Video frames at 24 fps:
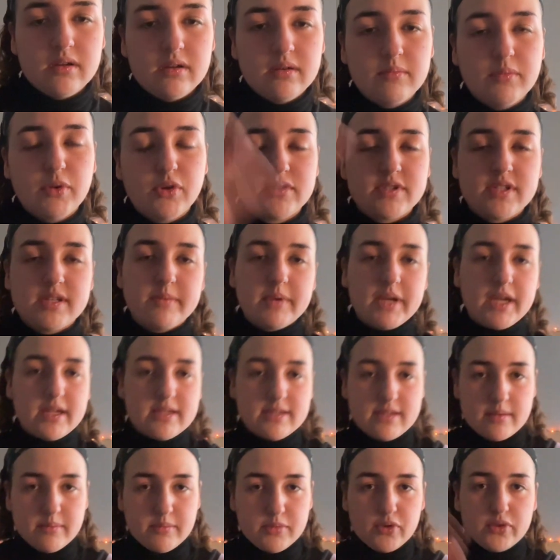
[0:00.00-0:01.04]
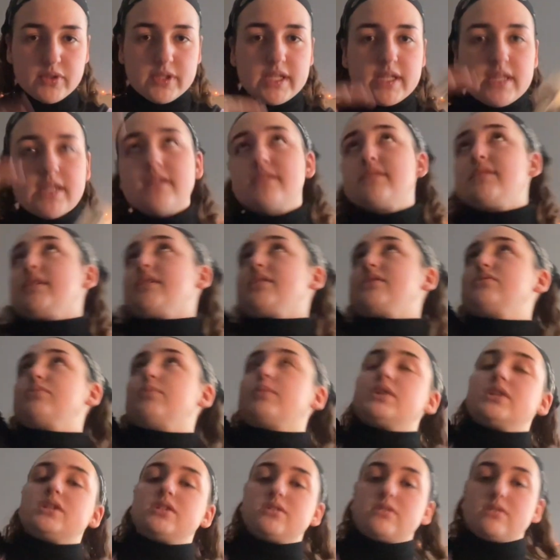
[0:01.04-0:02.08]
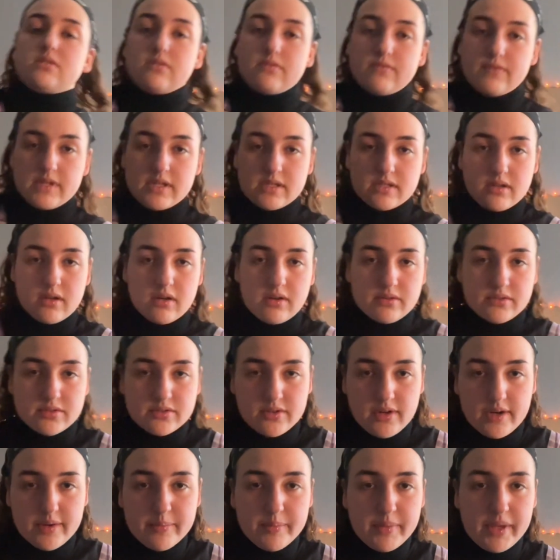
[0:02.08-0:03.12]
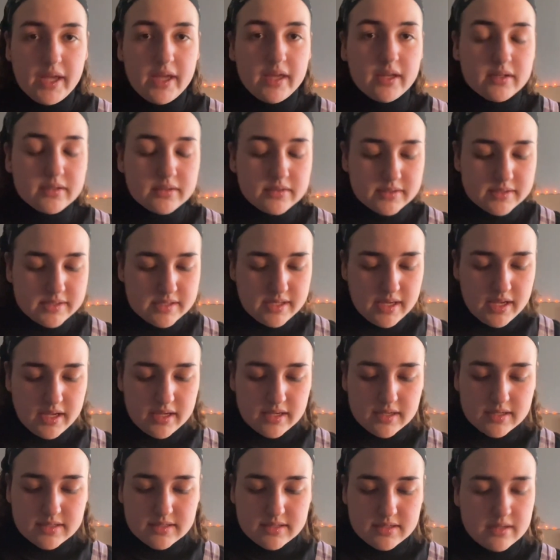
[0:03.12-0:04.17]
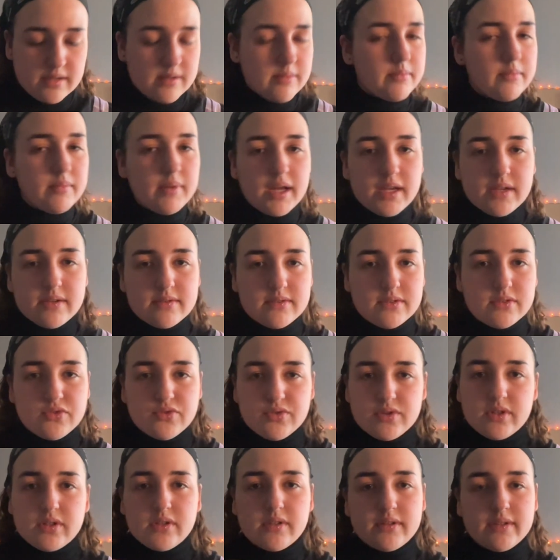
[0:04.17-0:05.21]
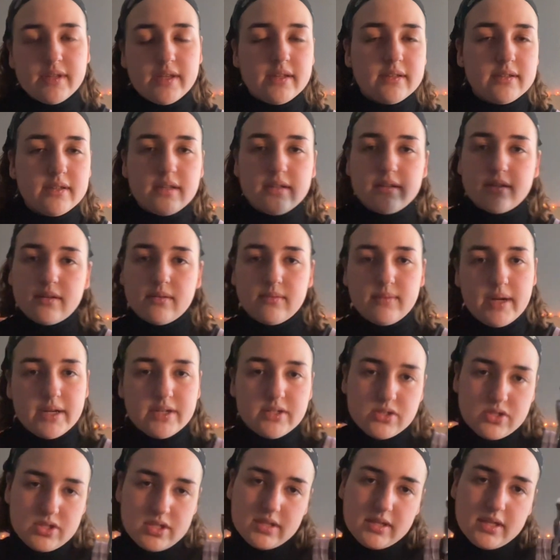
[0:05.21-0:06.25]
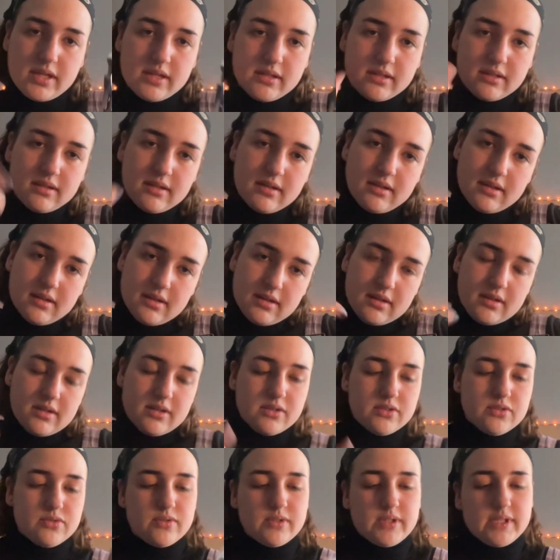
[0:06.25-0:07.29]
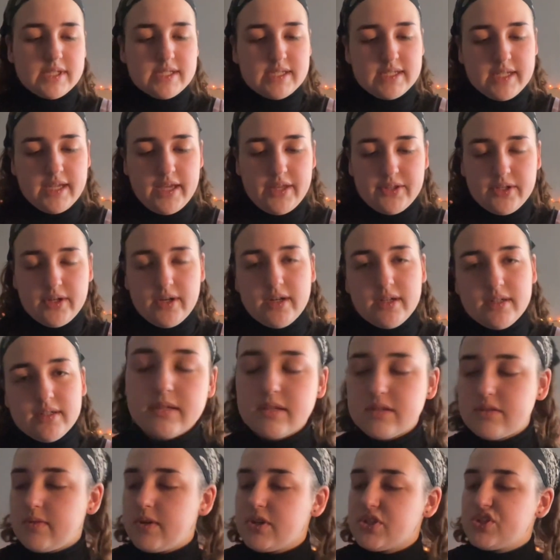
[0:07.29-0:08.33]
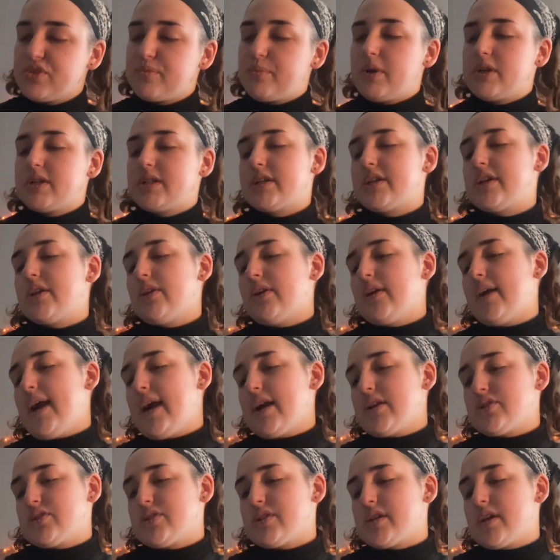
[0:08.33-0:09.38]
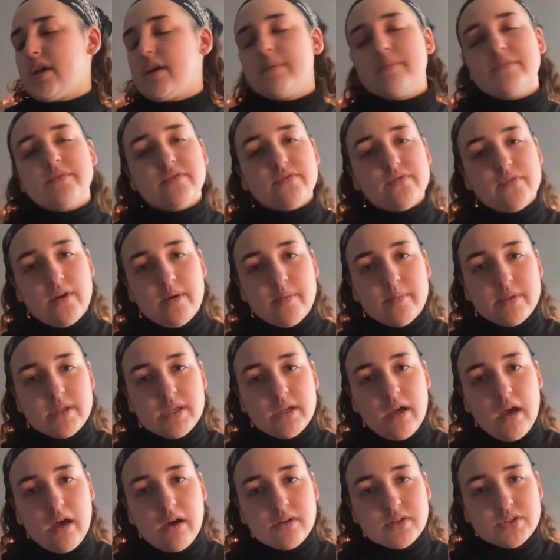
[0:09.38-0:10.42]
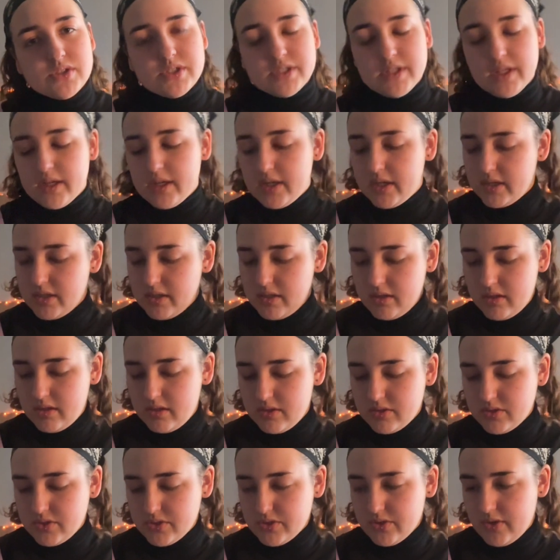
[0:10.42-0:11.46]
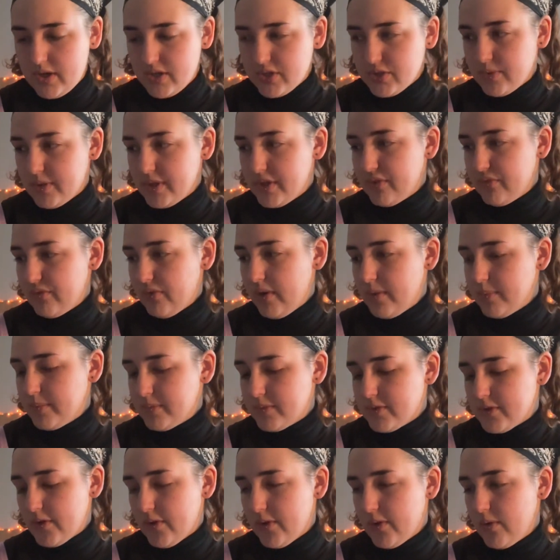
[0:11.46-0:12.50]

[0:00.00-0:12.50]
mostly because I'm building these like 22 feet tall scrim panels and I use a drill and then a wrench and then drill it together. This wrench in particular actually comes from the college that I just graduated from, so